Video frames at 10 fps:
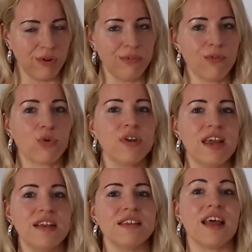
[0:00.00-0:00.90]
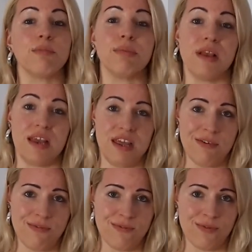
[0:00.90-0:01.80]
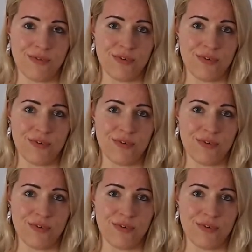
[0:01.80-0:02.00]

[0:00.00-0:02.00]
you have created that belief